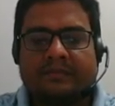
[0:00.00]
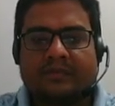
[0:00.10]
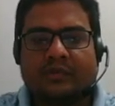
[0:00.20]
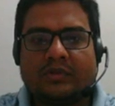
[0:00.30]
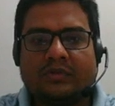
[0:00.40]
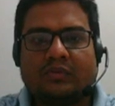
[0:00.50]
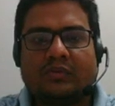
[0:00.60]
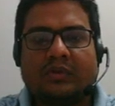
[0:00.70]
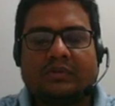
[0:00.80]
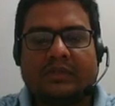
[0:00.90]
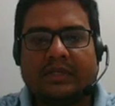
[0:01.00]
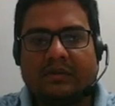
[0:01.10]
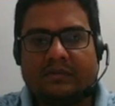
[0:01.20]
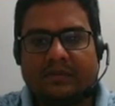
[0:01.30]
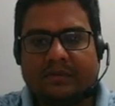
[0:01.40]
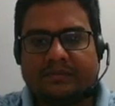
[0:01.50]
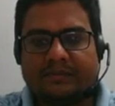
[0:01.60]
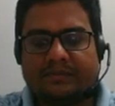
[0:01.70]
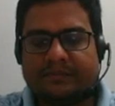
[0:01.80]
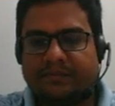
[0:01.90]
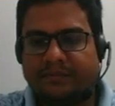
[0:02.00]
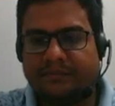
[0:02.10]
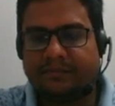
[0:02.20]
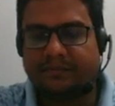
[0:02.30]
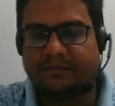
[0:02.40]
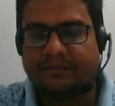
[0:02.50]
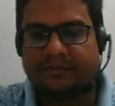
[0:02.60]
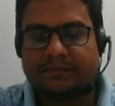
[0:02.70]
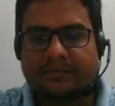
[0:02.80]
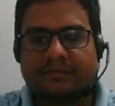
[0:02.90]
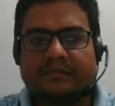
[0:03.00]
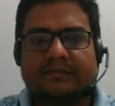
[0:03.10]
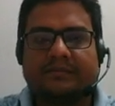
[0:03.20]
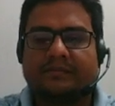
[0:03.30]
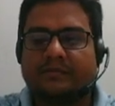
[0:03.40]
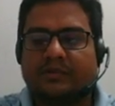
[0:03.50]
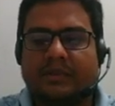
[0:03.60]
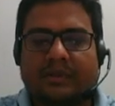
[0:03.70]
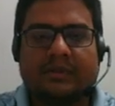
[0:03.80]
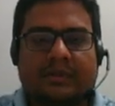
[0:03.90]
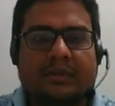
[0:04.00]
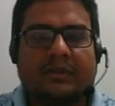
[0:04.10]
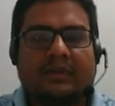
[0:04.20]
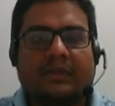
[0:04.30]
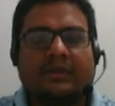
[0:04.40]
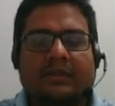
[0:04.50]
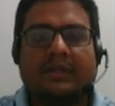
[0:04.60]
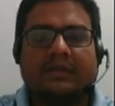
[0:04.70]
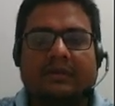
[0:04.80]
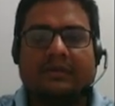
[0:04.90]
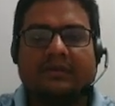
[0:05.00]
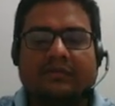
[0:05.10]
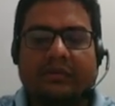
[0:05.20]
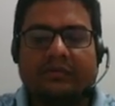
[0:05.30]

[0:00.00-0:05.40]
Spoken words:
It is 2 cos n alpha. Okay. Then we have to